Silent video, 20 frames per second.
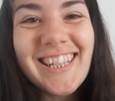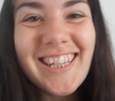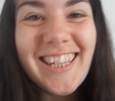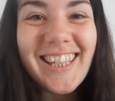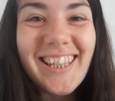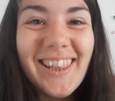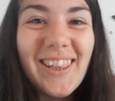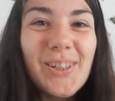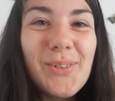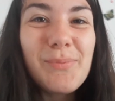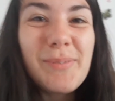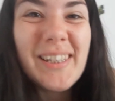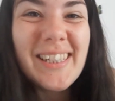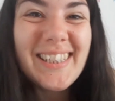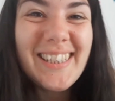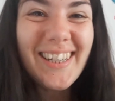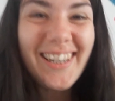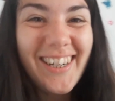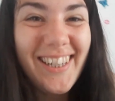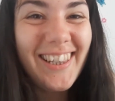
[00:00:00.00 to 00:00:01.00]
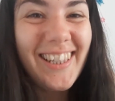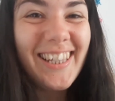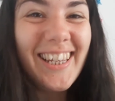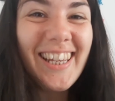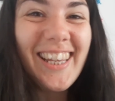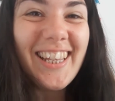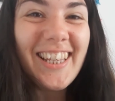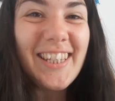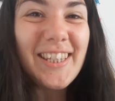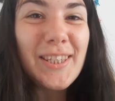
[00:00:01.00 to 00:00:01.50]
Hello, my
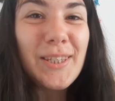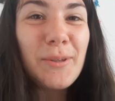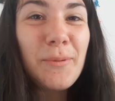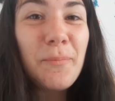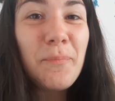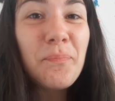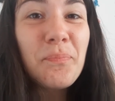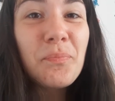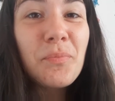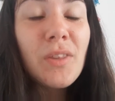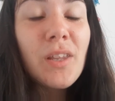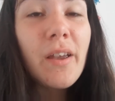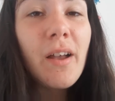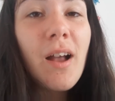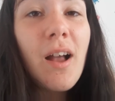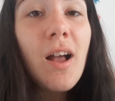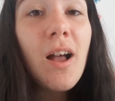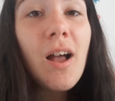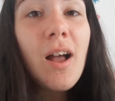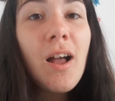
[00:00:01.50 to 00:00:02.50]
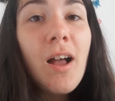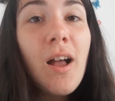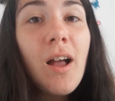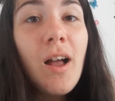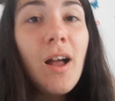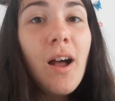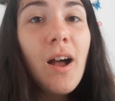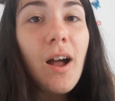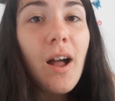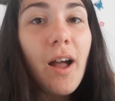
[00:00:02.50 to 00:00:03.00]
darlings.
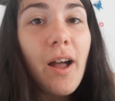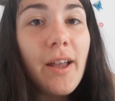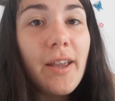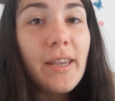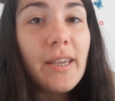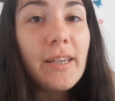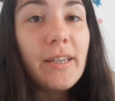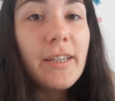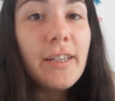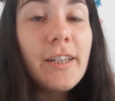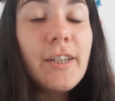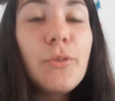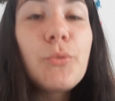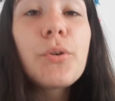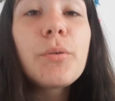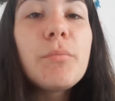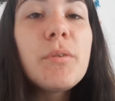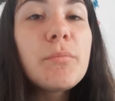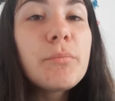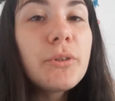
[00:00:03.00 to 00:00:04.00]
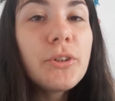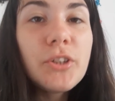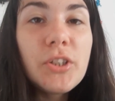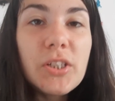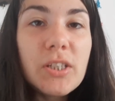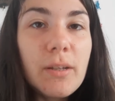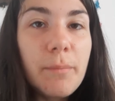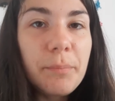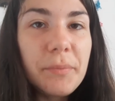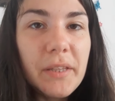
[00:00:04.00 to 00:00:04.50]
I remembered
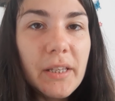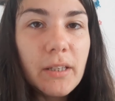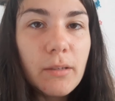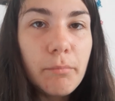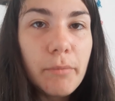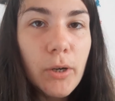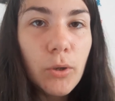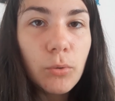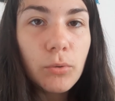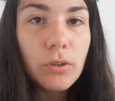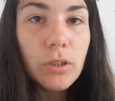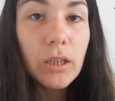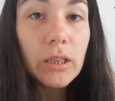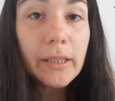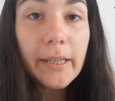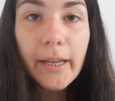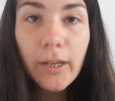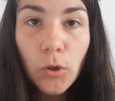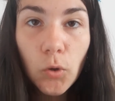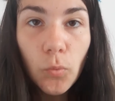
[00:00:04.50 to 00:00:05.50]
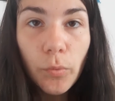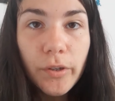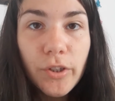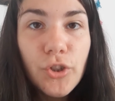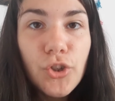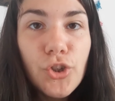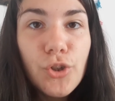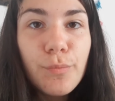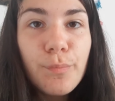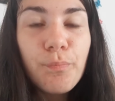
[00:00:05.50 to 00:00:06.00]
something about
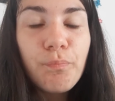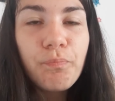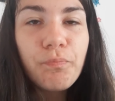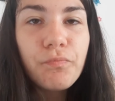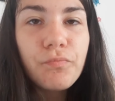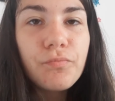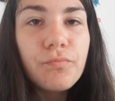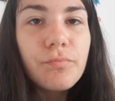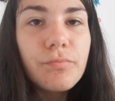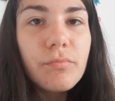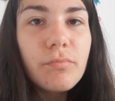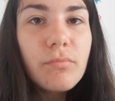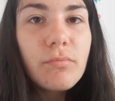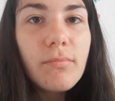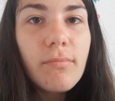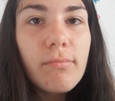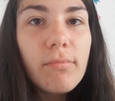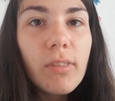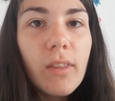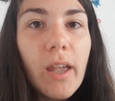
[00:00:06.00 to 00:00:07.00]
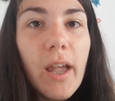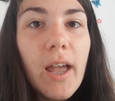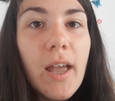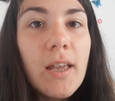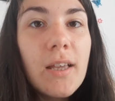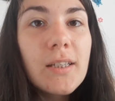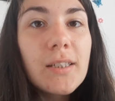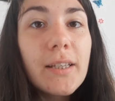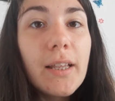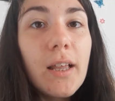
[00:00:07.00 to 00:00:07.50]
language,
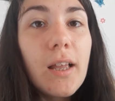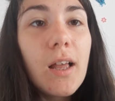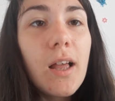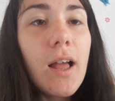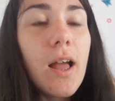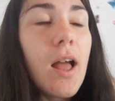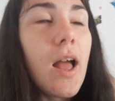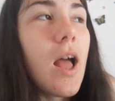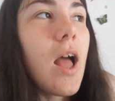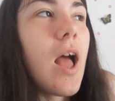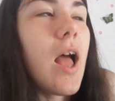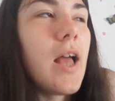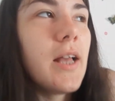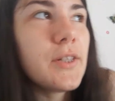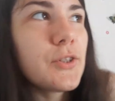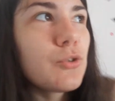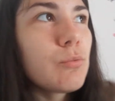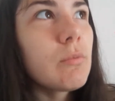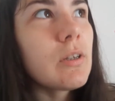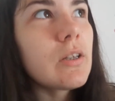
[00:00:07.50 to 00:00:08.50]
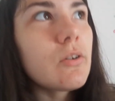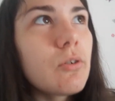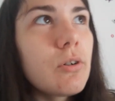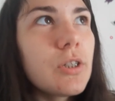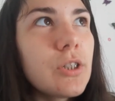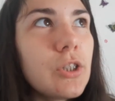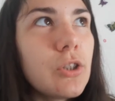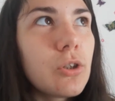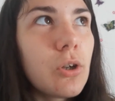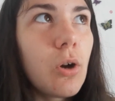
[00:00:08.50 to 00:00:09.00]
and as you may
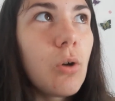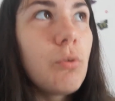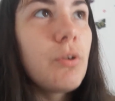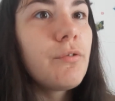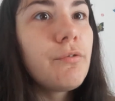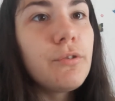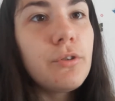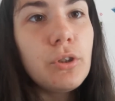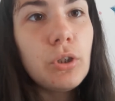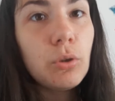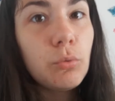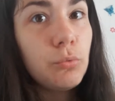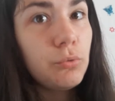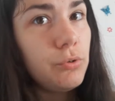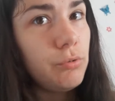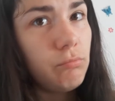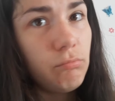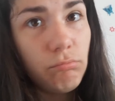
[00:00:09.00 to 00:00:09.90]
already know, if you don't,